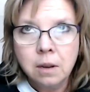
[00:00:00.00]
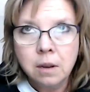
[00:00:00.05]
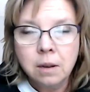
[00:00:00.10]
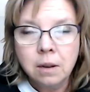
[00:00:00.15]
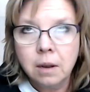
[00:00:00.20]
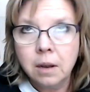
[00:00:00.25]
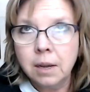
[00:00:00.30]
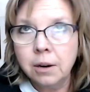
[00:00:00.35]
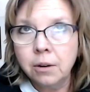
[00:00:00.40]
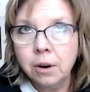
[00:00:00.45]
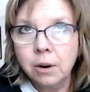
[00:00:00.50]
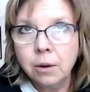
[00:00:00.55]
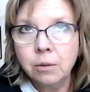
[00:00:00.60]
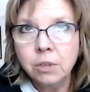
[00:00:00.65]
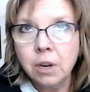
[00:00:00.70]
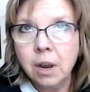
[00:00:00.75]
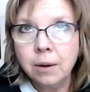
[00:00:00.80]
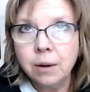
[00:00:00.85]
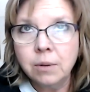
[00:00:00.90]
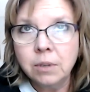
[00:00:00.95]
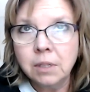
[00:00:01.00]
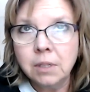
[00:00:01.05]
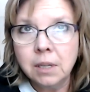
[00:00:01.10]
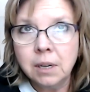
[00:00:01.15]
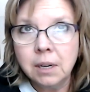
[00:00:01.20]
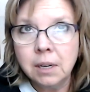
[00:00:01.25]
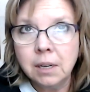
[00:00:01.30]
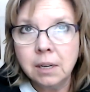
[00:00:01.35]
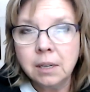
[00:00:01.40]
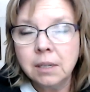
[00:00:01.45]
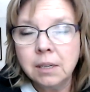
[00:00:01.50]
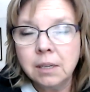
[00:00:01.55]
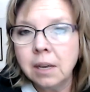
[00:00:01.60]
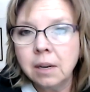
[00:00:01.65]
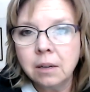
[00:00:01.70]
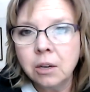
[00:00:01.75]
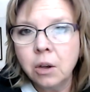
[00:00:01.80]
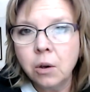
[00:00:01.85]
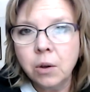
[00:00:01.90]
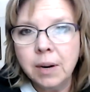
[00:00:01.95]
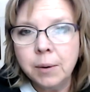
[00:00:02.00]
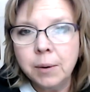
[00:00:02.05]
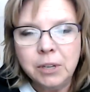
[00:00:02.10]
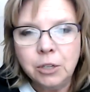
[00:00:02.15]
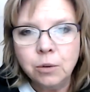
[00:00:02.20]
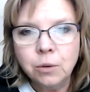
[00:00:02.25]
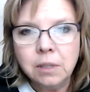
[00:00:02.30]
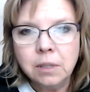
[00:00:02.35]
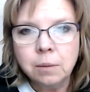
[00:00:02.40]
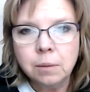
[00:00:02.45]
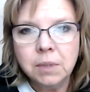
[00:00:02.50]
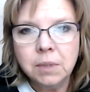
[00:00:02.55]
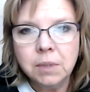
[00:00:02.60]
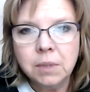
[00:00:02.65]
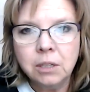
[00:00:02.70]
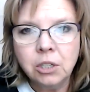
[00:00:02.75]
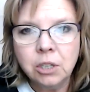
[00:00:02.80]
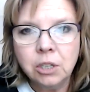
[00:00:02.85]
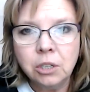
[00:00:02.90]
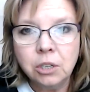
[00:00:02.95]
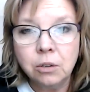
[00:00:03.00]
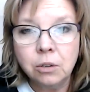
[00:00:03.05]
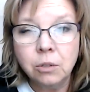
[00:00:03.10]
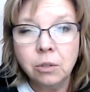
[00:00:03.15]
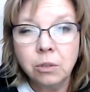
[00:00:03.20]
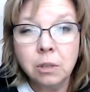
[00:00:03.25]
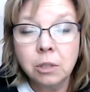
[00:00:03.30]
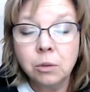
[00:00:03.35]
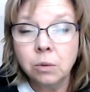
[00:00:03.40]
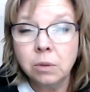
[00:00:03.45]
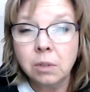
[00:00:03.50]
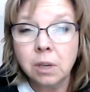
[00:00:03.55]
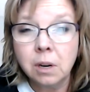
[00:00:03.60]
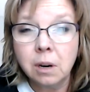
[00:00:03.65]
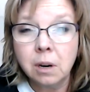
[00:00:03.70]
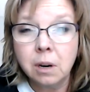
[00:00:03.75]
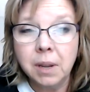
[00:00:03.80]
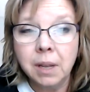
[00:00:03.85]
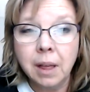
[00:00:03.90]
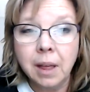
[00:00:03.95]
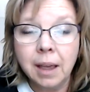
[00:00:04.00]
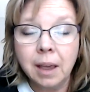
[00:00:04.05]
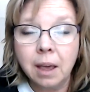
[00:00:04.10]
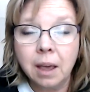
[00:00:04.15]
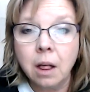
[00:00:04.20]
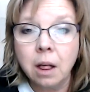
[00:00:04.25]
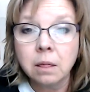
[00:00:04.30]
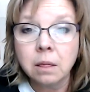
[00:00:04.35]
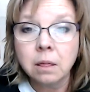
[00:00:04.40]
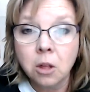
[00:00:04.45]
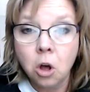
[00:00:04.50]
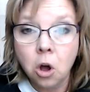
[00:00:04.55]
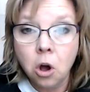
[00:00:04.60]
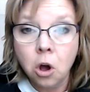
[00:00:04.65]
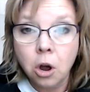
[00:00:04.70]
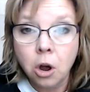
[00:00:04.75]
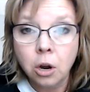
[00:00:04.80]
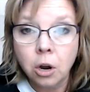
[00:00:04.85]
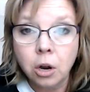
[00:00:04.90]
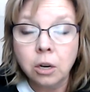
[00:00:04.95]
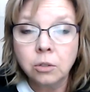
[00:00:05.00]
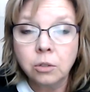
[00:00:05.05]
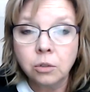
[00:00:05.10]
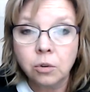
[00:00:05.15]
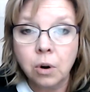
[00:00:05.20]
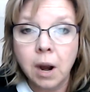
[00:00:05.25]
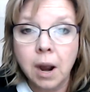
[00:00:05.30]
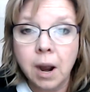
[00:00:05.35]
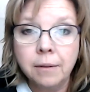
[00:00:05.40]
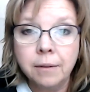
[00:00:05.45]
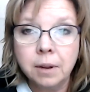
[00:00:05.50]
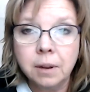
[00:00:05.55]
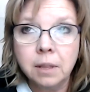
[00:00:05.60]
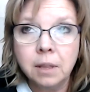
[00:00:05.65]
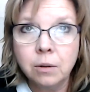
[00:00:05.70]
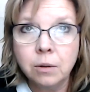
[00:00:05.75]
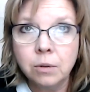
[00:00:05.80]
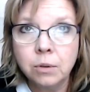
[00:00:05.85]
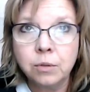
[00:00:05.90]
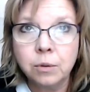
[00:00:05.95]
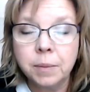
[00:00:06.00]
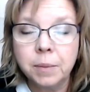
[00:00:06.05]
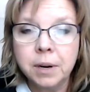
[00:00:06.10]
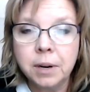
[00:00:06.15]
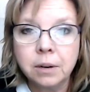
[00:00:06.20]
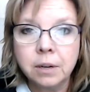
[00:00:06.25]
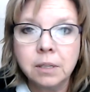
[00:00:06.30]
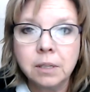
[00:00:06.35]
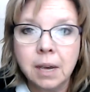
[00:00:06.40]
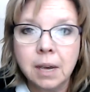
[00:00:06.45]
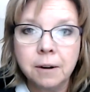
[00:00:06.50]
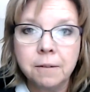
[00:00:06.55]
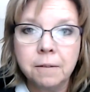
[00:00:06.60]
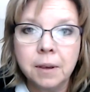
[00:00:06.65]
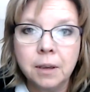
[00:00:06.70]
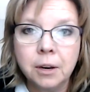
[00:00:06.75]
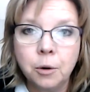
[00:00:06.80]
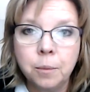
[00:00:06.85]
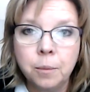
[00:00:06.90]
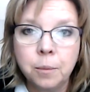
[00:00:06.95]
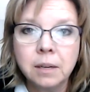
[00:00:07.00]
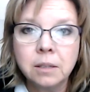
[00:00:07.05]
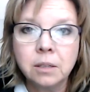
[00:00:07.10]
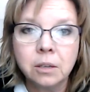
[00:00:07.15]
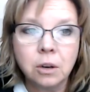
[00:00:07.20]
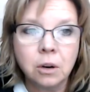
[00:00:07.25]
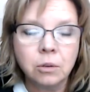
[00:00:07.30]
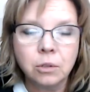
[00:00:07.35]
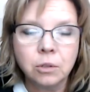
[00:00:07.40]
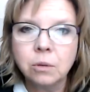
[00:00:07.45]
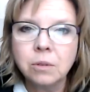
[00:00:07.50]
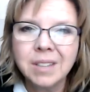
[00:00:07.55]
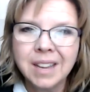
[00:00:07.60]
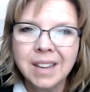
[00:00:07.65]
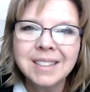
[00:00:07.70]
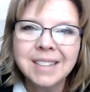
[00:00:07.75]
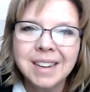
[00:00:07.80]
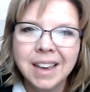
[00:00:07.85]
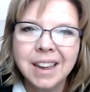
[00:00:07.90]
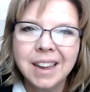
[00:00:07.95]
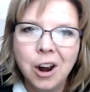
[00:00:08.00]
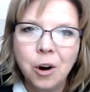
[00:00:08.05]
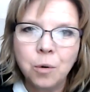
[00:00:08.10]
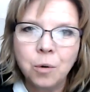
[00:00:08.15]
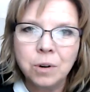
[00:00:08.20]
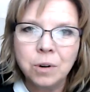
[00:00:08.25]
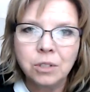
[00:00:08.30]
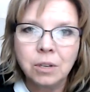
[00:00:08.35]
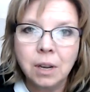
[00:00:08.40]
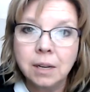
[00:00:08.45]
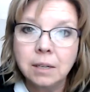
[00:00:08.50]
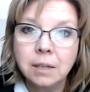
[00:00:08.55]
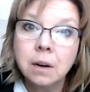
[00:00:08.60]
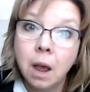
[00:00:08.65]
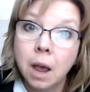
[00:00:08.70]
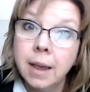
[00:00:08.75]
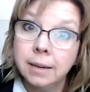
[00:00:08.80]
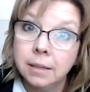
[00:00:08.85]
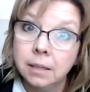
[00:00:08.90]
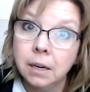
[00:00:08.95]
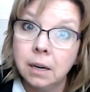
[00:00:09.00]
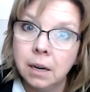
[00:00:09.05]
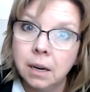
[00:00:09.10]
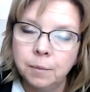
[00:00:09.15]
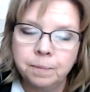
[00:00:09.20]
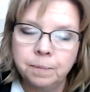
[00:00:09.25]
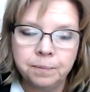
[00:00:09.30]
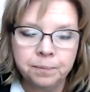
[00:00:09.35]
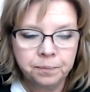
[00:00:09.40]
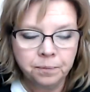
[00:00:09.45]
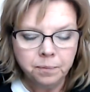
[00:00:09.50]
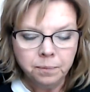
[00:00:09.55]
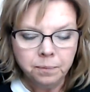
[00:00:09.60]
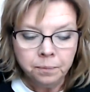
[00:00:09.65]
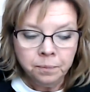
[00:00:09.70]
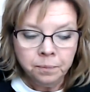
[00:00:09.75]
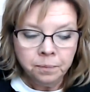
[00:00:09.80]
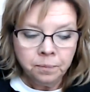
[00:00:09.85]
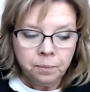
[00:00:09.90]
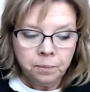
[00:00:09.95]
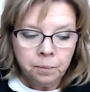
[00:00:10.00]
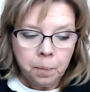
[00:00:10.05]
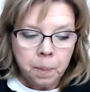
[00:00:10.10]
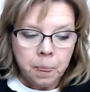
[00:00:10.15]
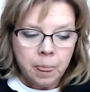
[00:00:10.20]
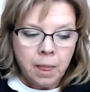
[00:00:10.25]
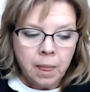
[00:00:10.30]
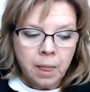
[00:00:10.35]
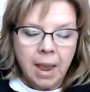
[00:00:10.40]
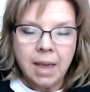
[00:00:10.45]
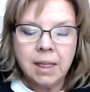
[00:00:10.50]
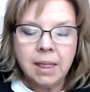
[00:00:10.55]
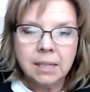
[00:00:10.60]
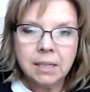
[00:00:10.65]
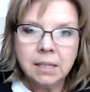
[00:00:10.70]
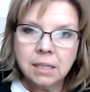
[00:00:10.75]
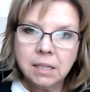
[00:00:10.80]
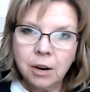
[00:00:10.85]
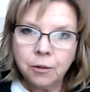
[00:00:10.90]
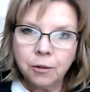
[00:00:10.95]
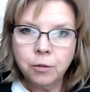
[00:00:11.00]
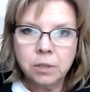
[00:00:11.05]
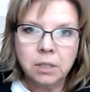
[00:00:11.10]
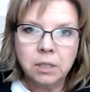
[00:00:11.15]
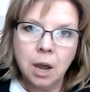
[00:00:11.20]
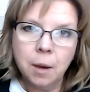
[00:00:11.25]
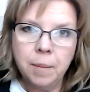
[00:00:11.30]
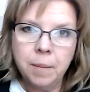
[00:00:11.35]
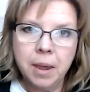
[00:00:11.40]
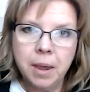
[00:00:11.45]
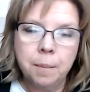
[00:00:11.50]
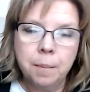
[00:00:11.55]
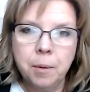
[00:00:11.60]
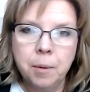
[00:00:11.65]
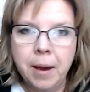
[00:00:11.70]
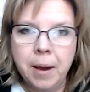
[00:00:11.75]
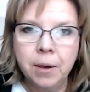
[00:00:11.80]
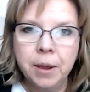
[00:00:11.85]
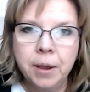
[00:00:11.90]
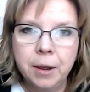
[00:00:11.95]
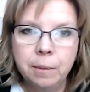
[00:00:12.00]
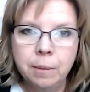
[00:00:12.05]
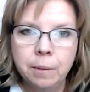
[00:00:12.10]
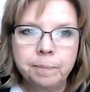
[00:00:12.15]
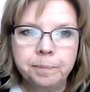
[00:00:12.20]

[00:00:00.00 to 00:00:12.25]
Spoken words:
I don't know, I was going to be doing some teaching too. So this was going to be like a long drive. I think it was from here to Santa Fe, New Mexico. So it was like 10 hours. I had time. And this stuff was coming up about him.